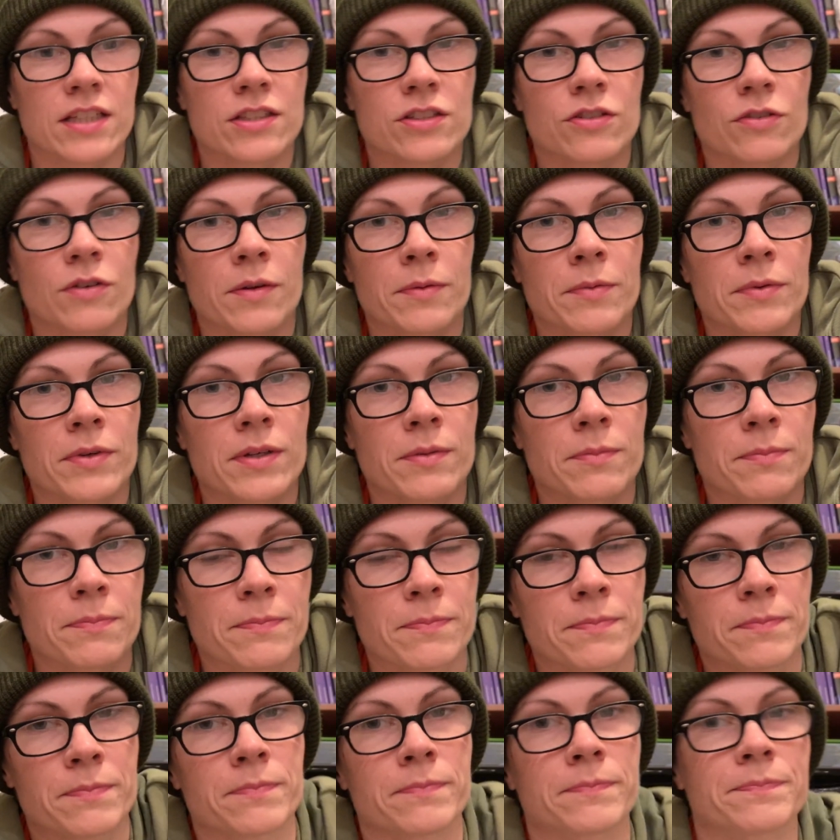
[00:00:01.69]
So I'm going to
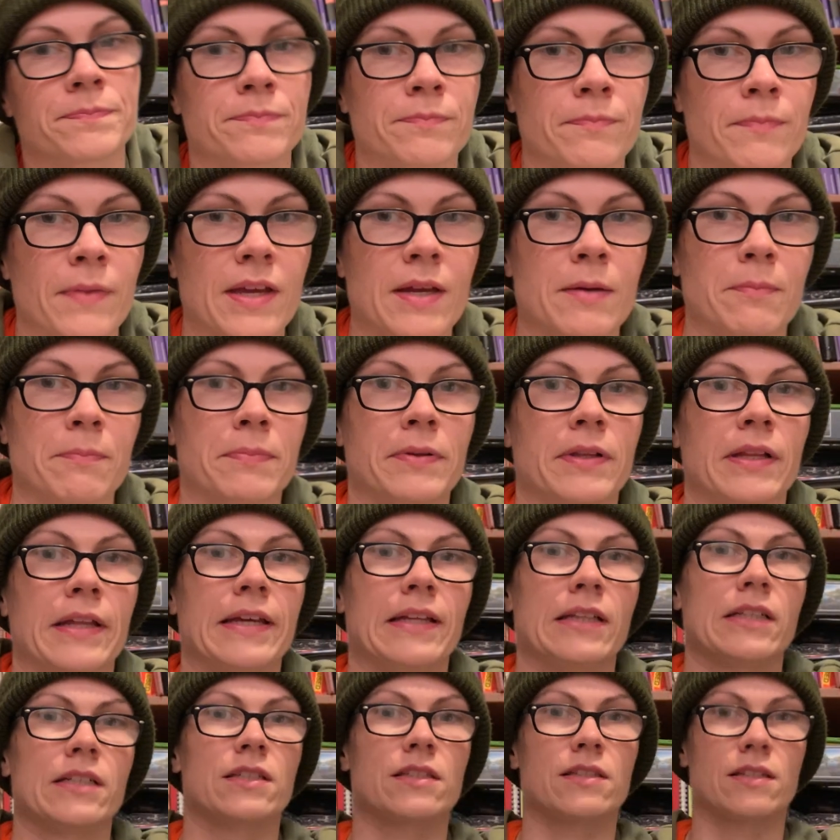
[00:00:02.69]
make a
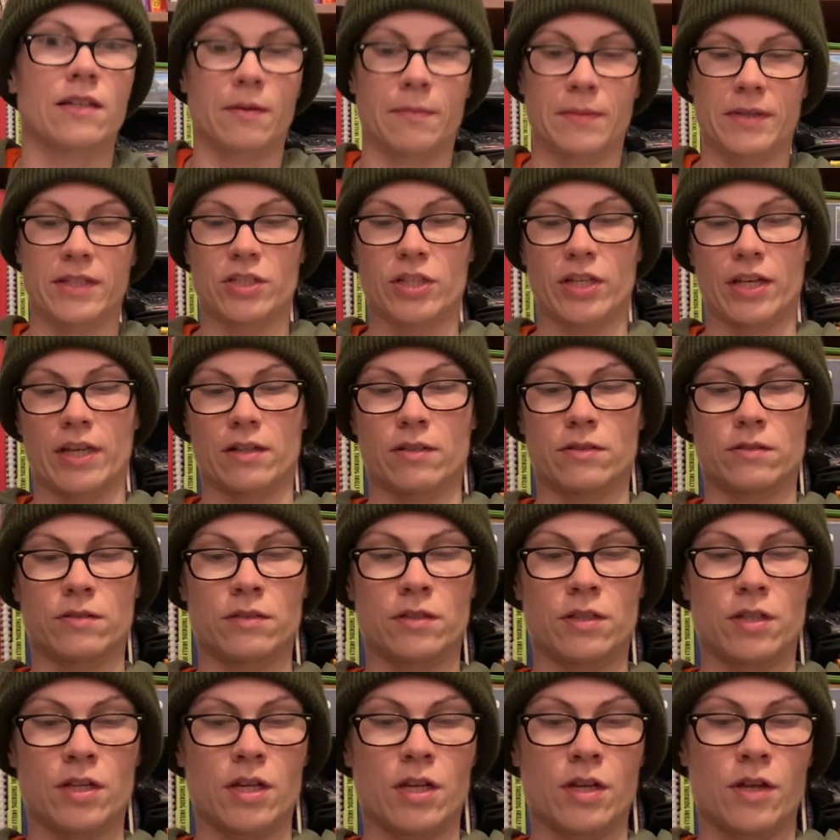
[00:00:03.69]
playlist on my
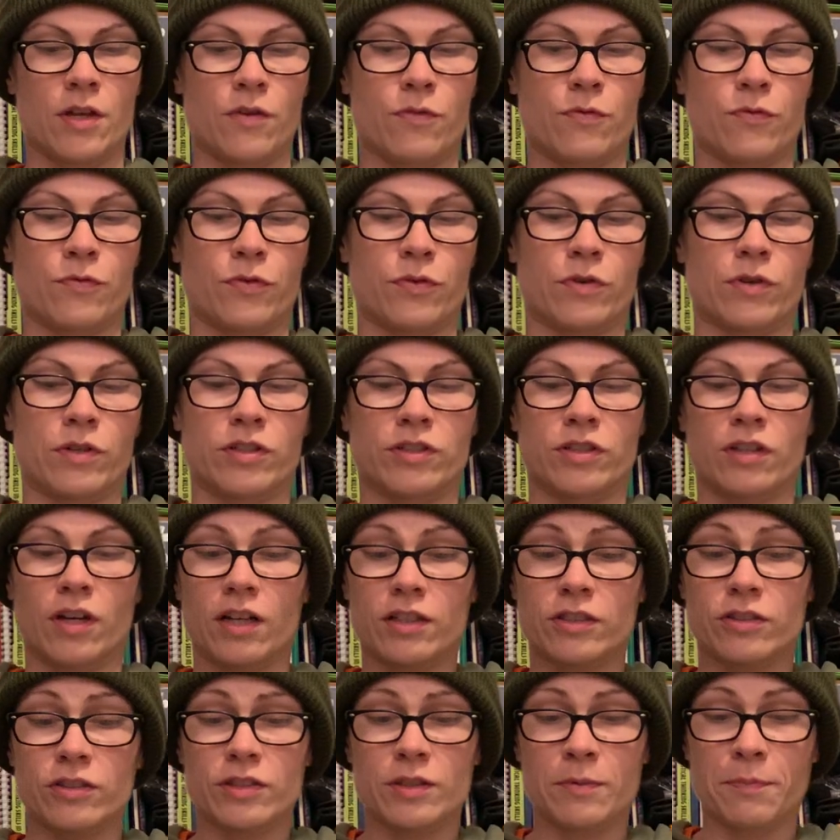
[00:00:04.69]
channel for
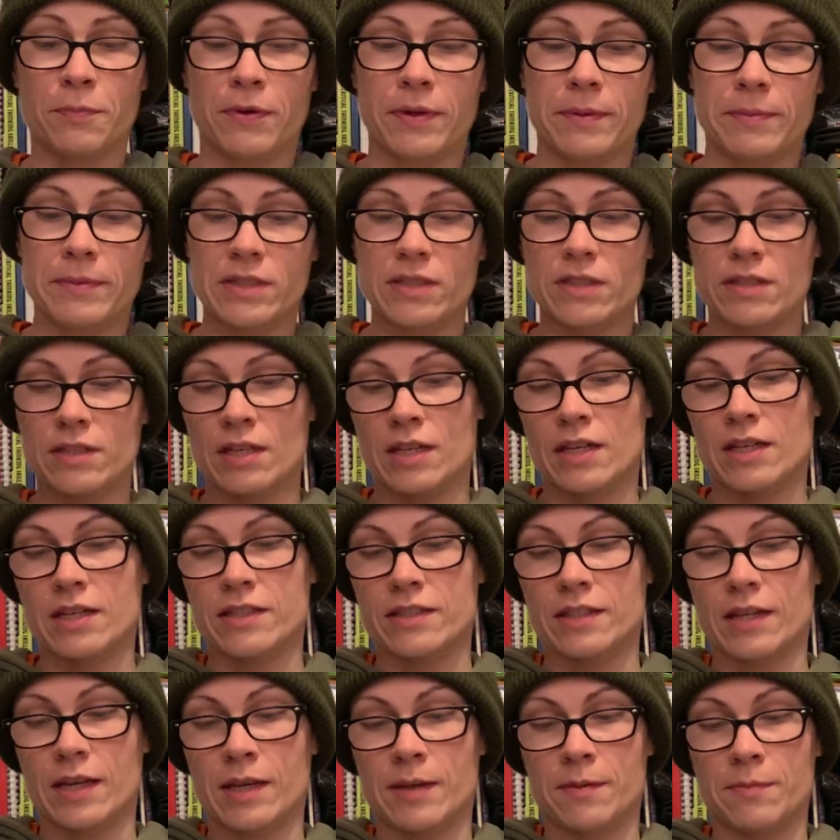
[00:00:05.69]
doctor's appointments
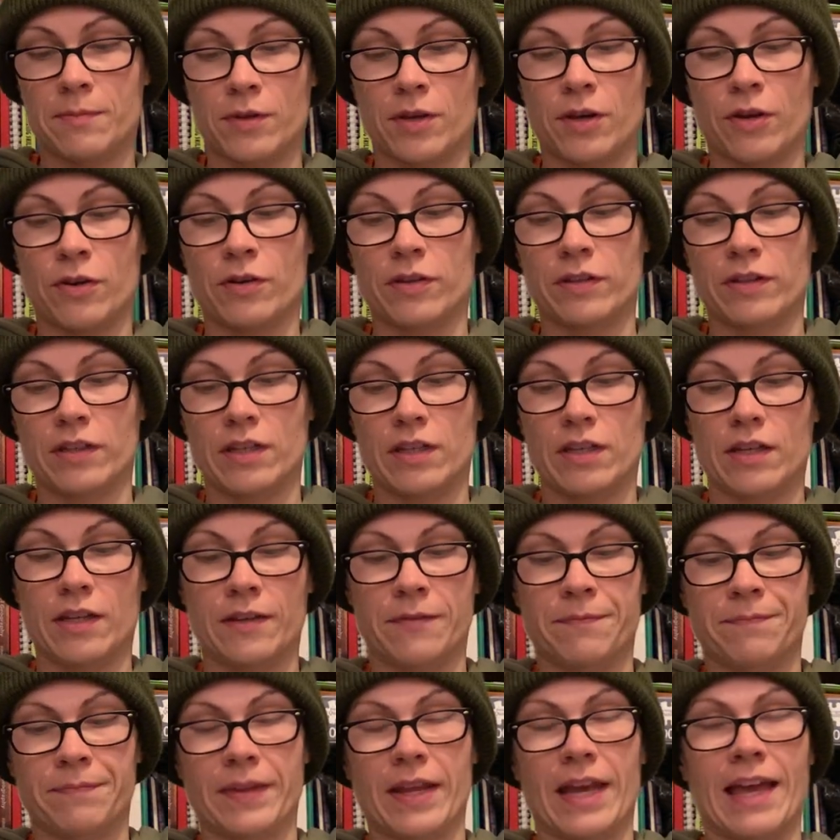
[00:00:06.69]
because I'm currently
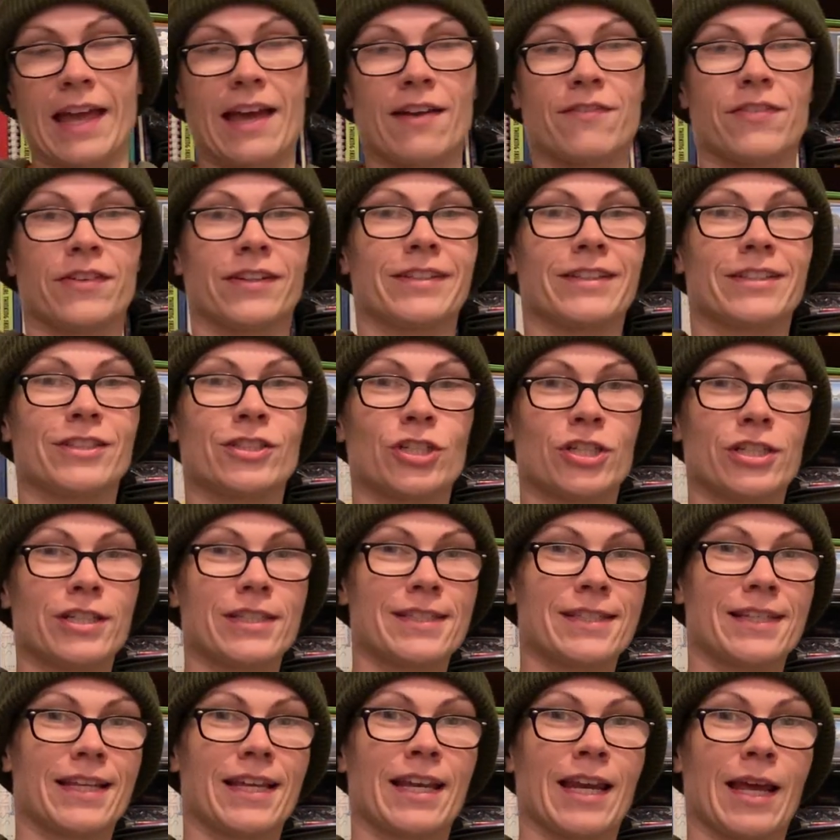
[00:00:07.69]
have health
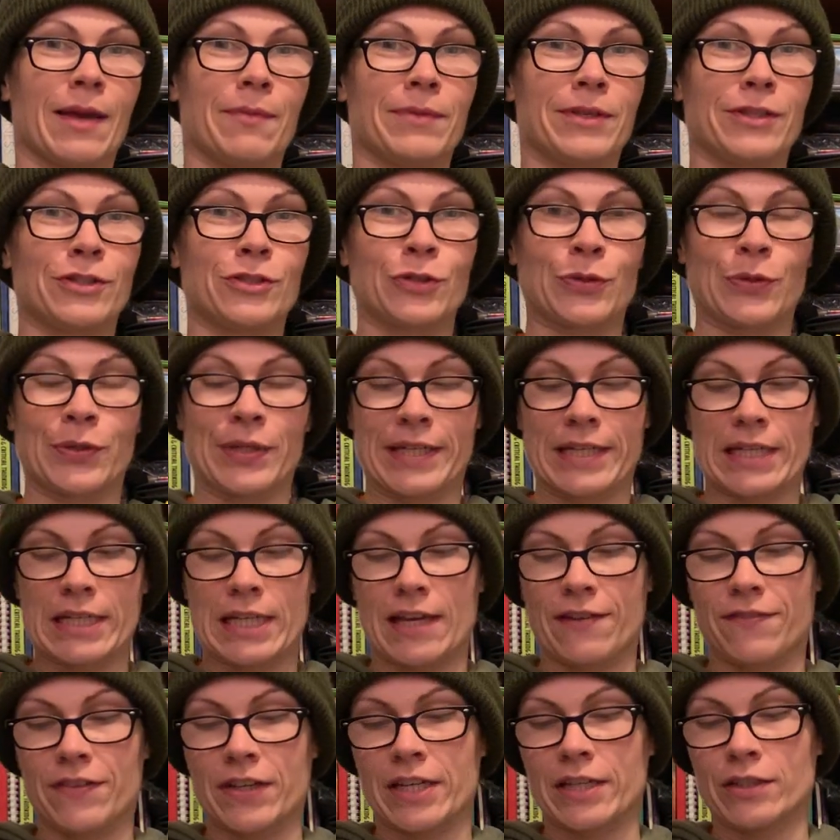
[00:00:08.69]
insurance and I'm enjoying
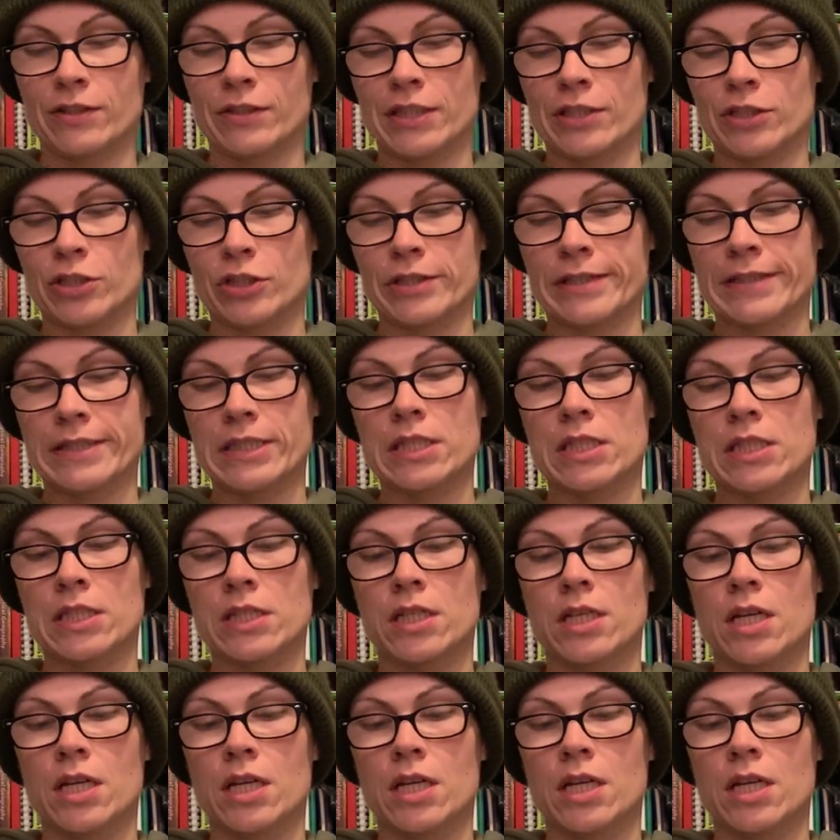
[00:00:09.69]
having health insurance.